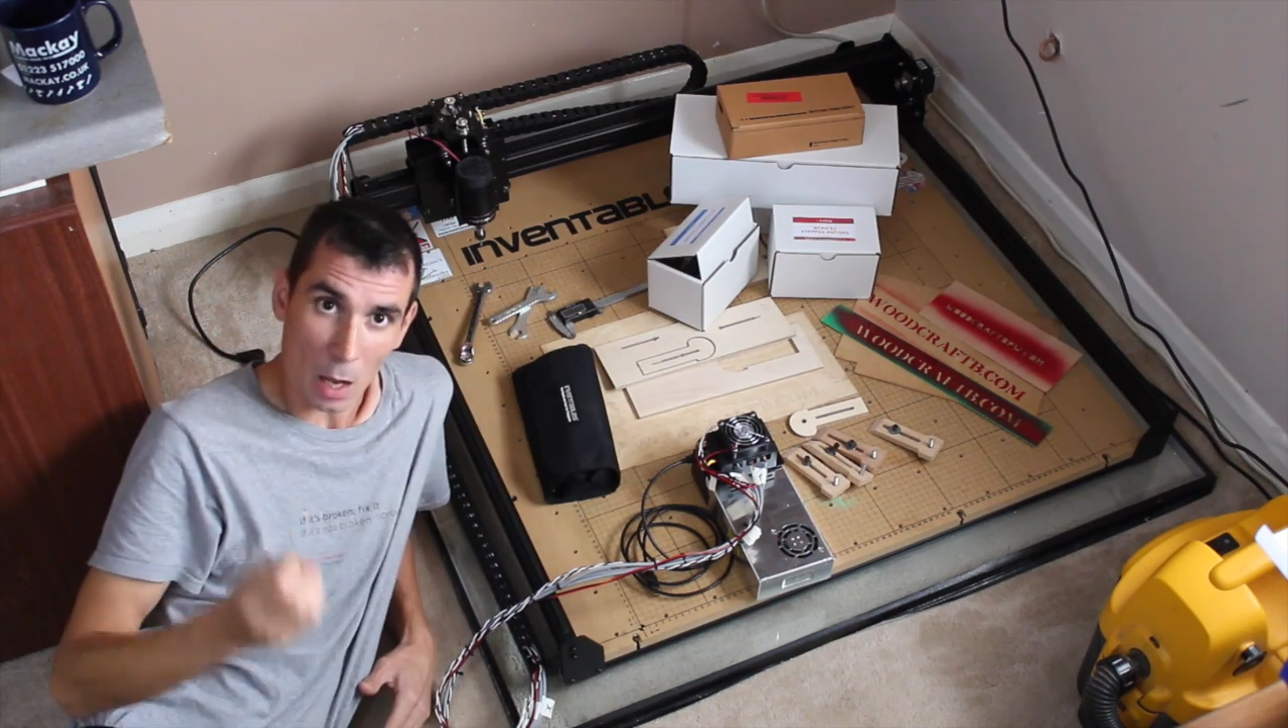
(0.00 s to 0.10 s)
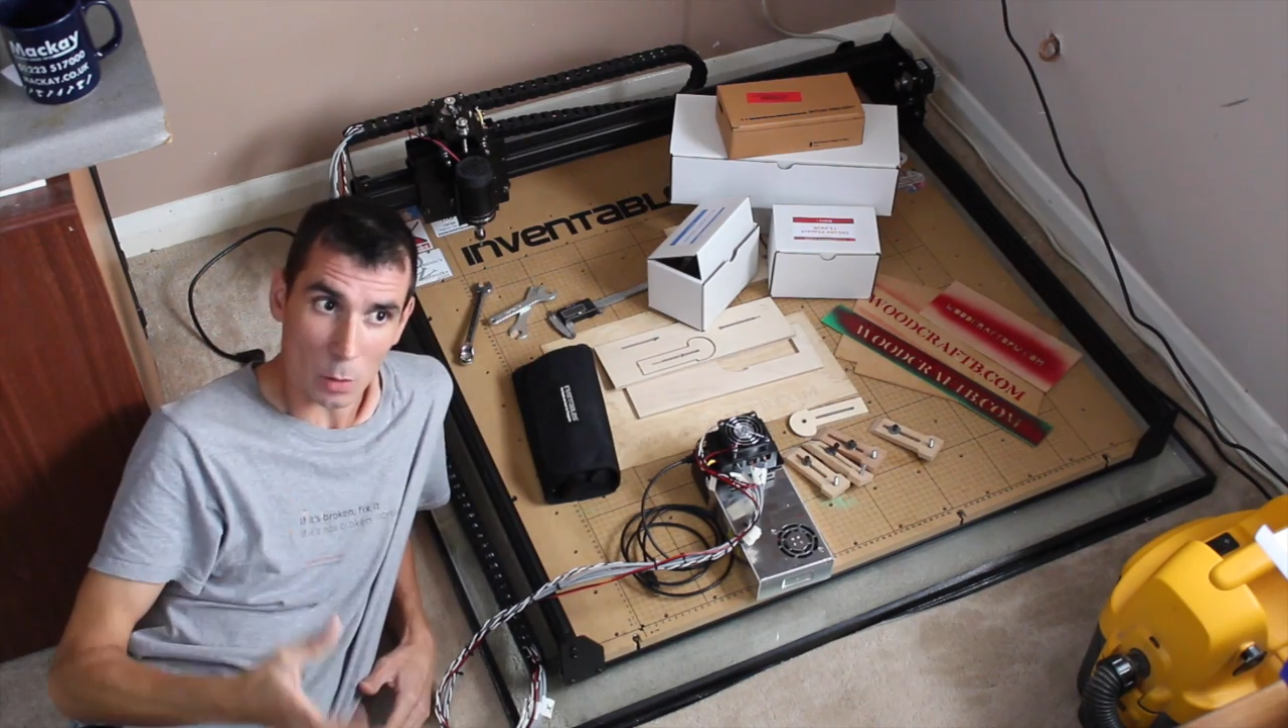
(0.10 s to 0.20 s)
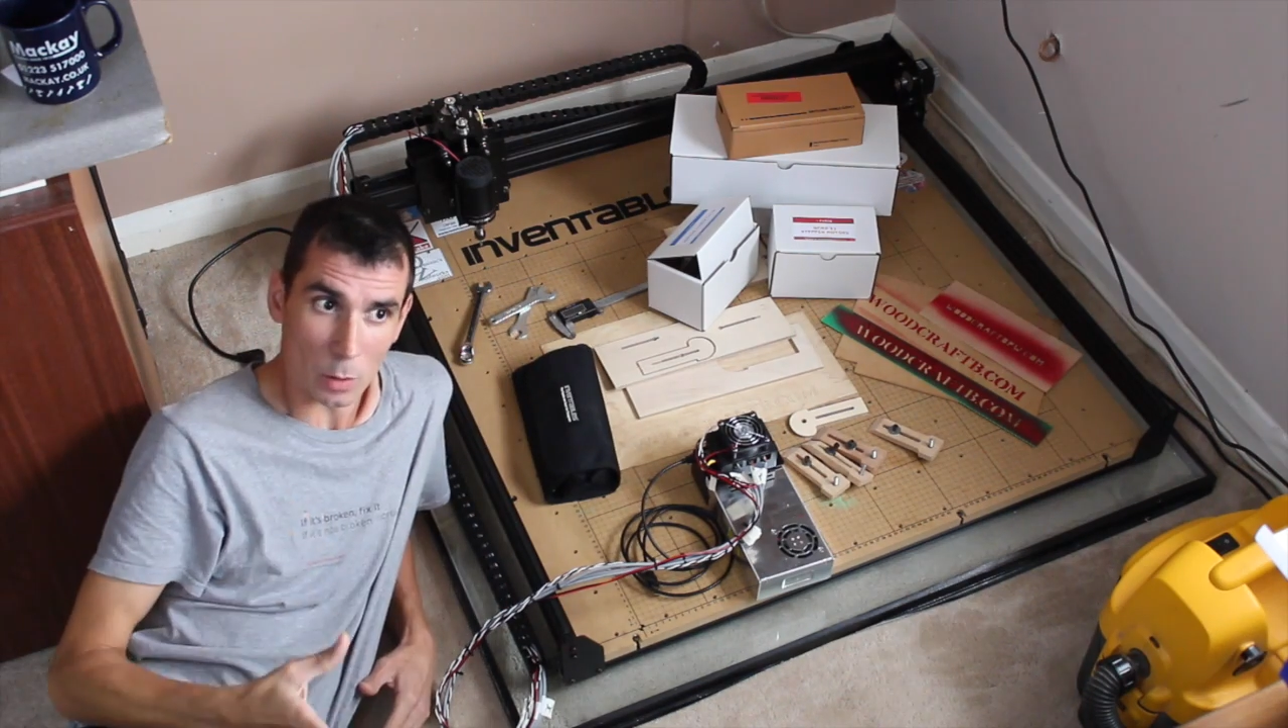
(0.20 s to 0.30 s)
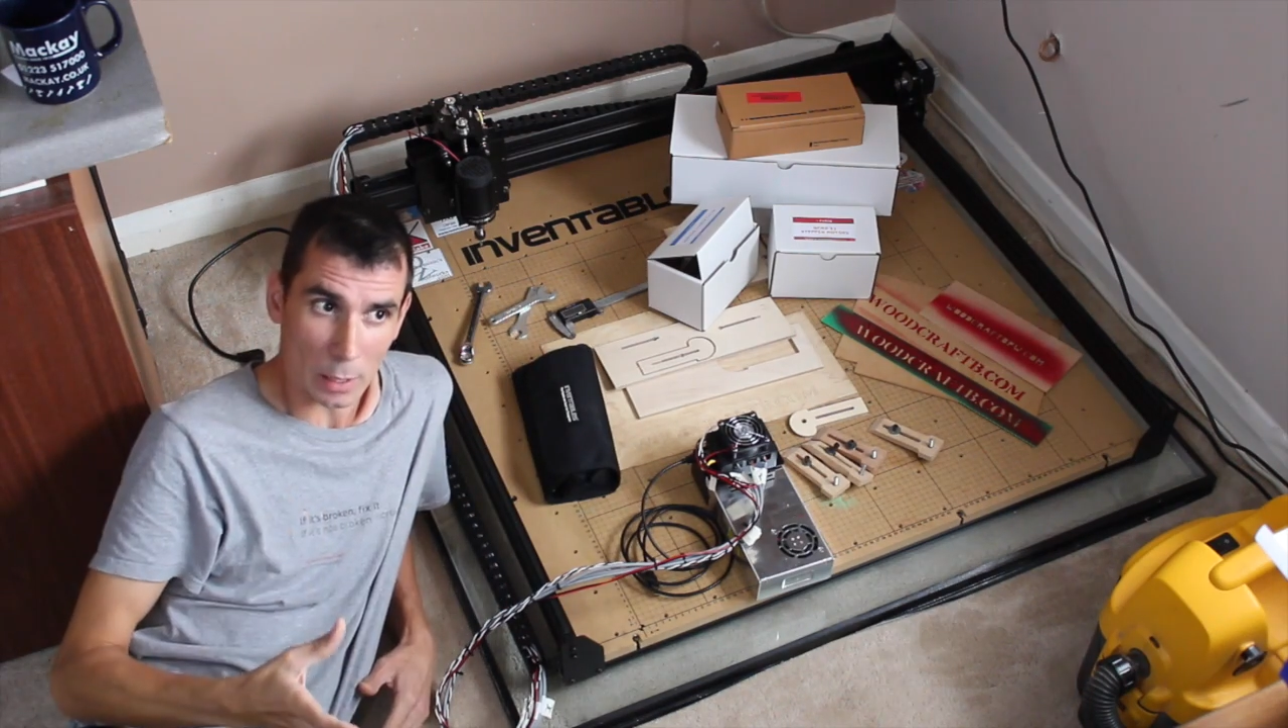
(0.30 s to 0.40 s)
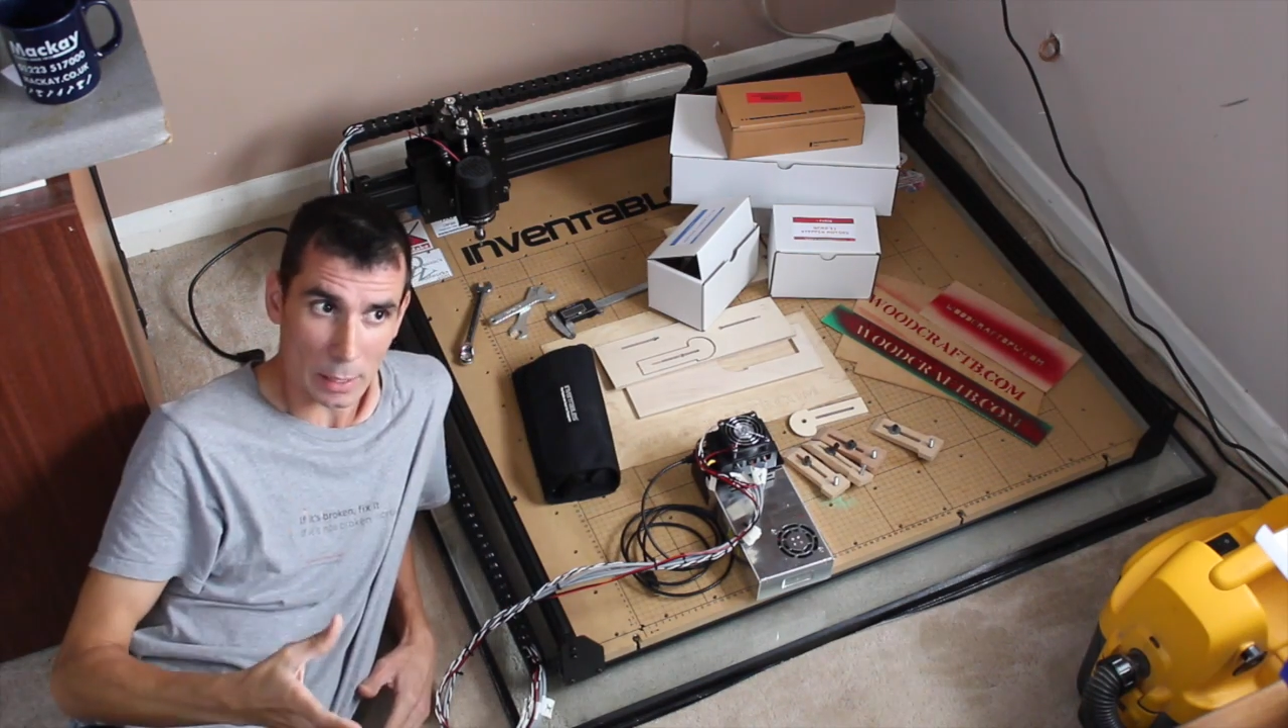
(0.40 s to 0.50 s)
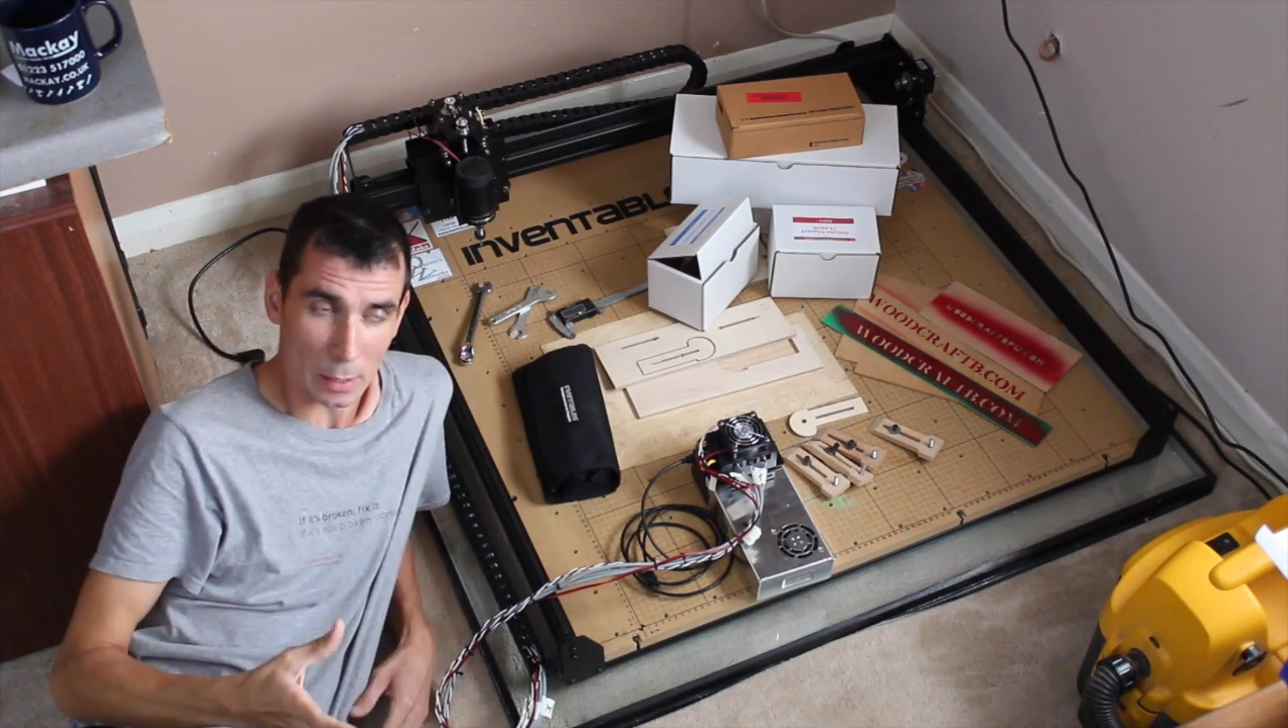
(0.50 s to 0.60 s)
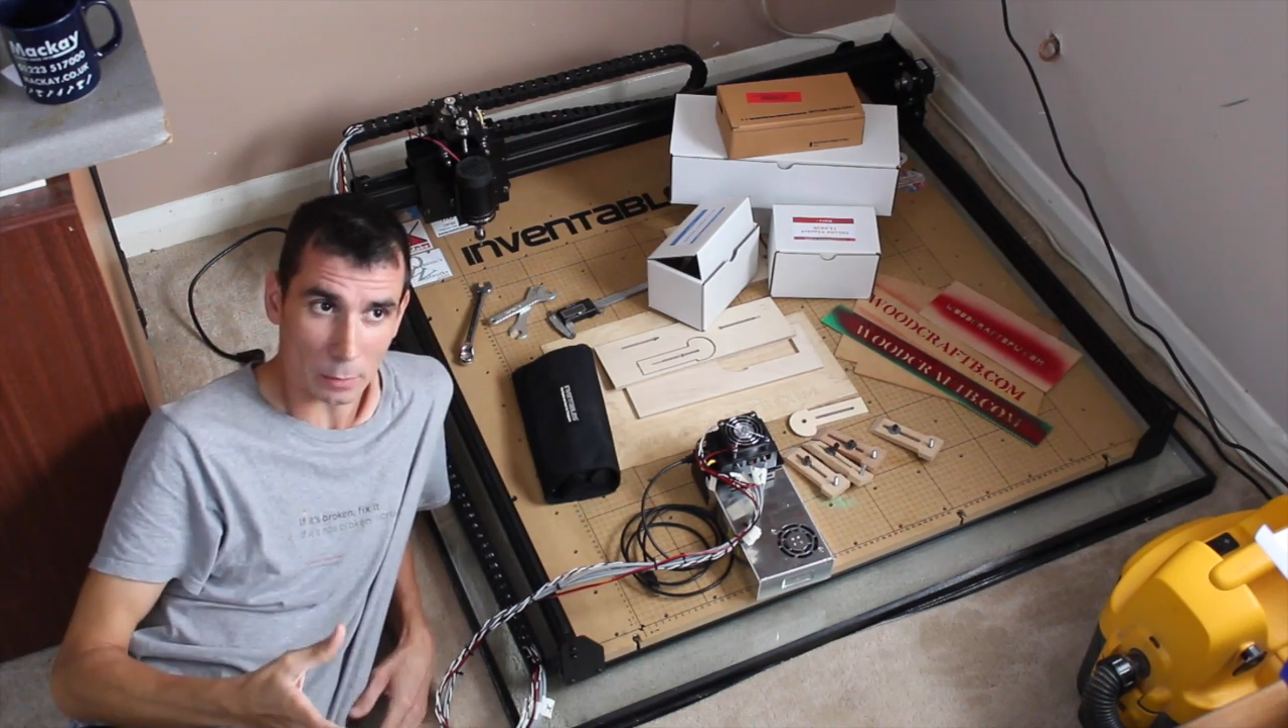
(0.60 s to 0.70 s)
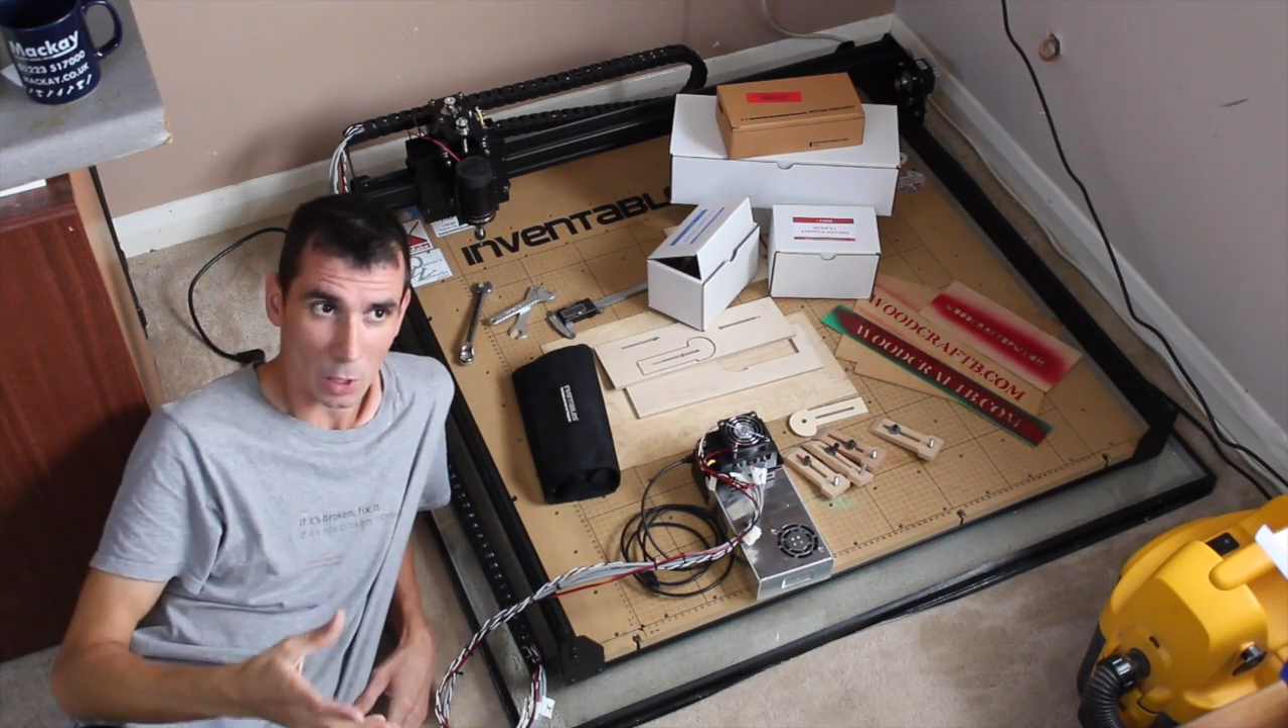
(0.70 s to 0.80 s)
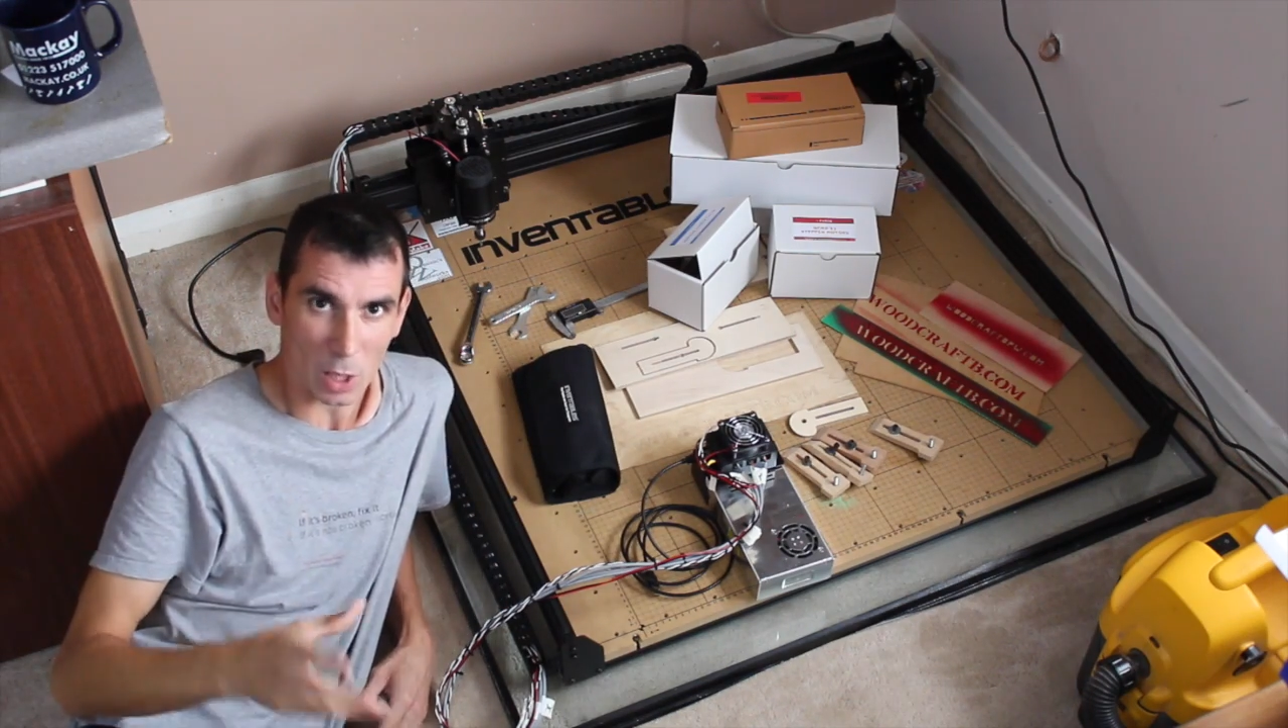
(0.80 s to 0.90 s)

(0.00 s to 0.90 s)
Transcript: only